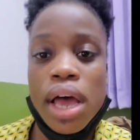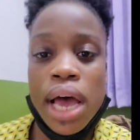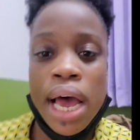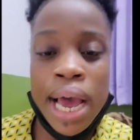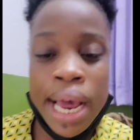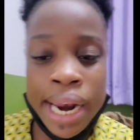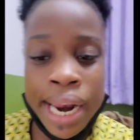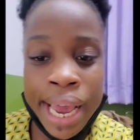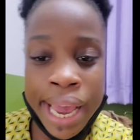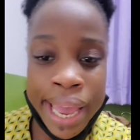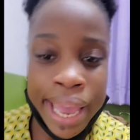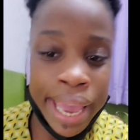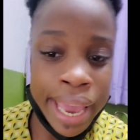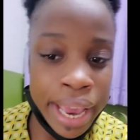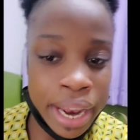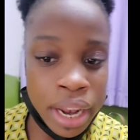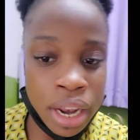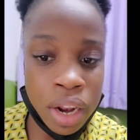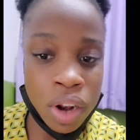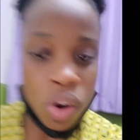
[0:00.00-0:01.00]
And I
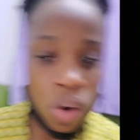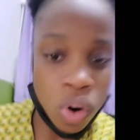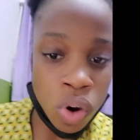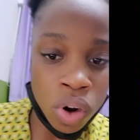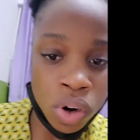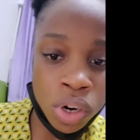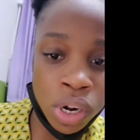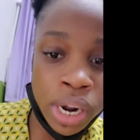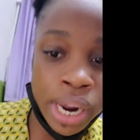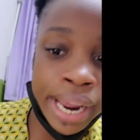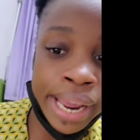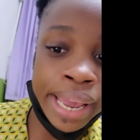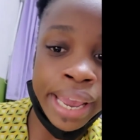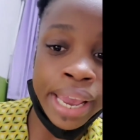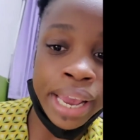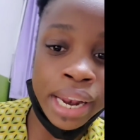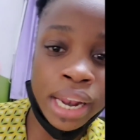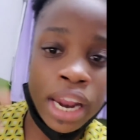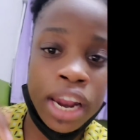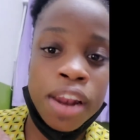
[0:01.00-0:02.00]
hated the color, I
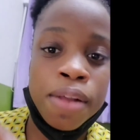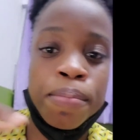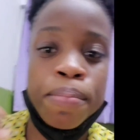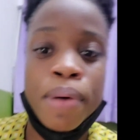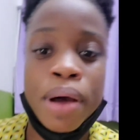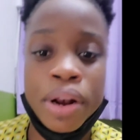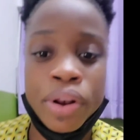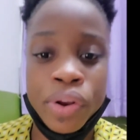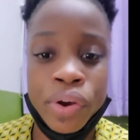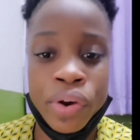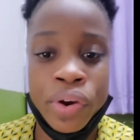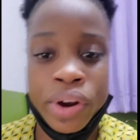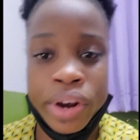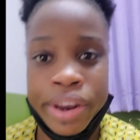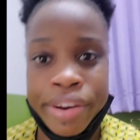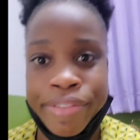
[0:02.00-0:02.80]
hated the pattern,